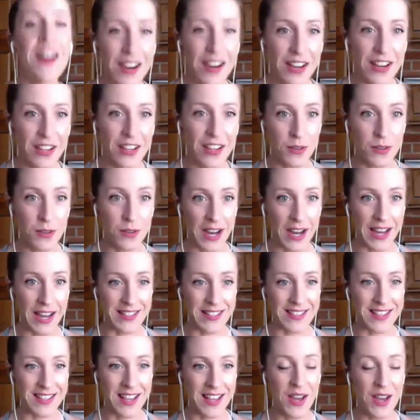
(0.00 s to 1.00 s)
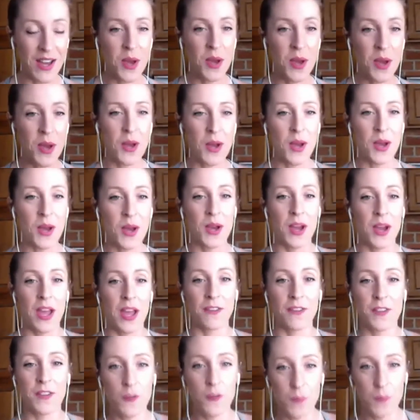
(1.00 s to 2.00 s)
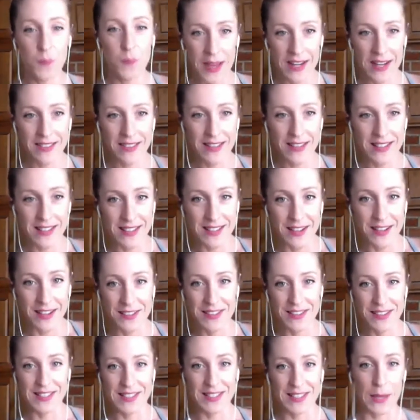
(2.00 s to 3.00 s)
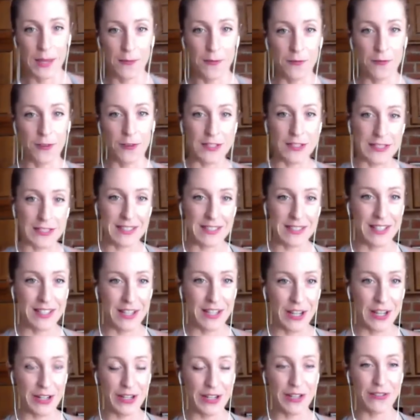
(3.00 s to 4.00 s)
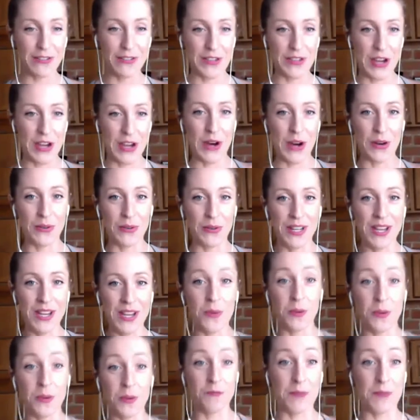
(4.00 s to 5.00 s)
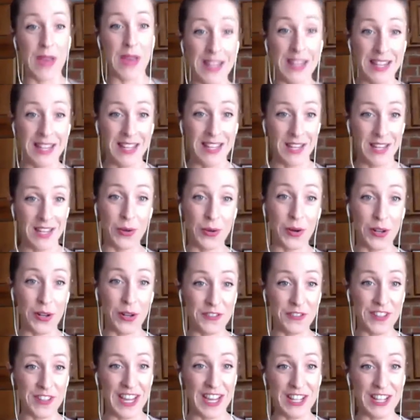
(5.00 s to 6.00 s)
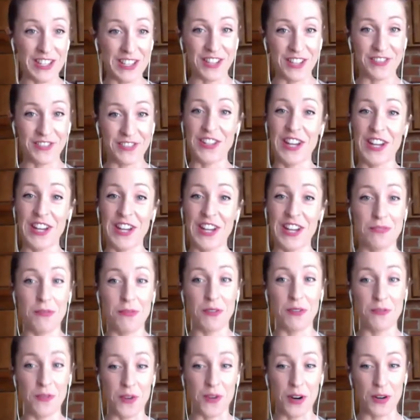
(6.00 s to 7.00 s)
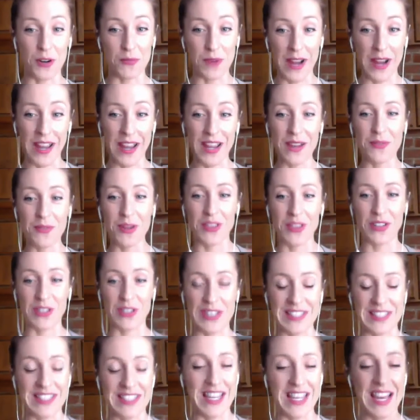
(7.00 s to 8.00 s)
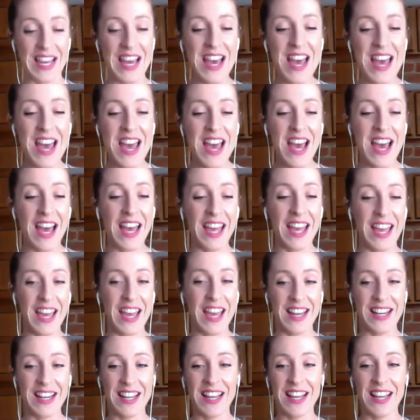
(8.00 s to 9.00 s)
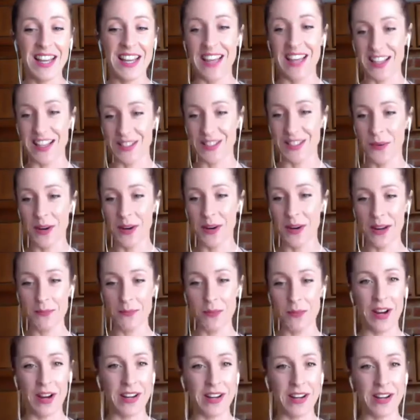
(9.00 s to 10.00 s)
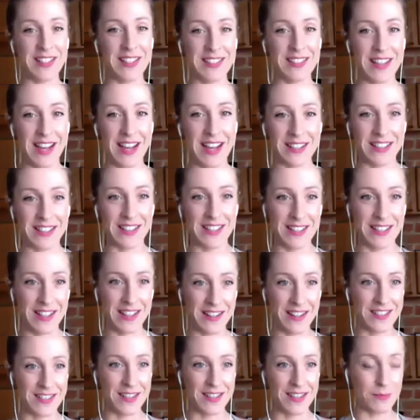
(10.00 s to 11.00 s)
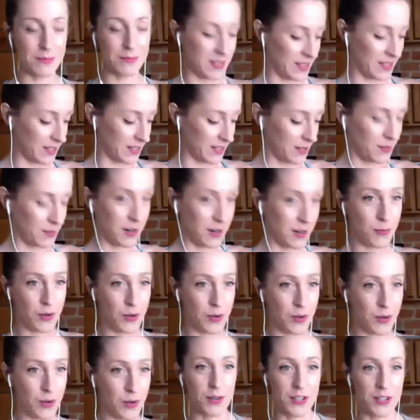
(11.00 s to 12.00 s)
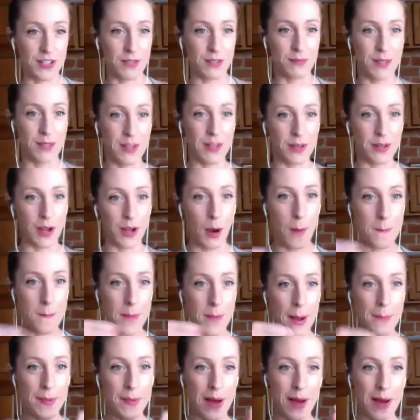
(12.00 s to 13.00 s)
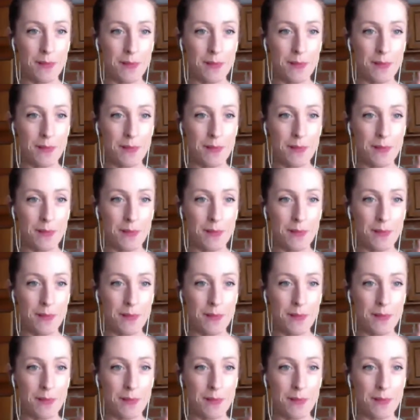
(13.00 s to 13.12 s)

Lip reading: You guys, if you've been on this team for at least a year, you've known we've been in qualifications for Nation before, right? With Christy. And yes, what up, Miranda? Exactly. Sarah Thompson, you are Miranda Burcham. Here we go. Pop, pop.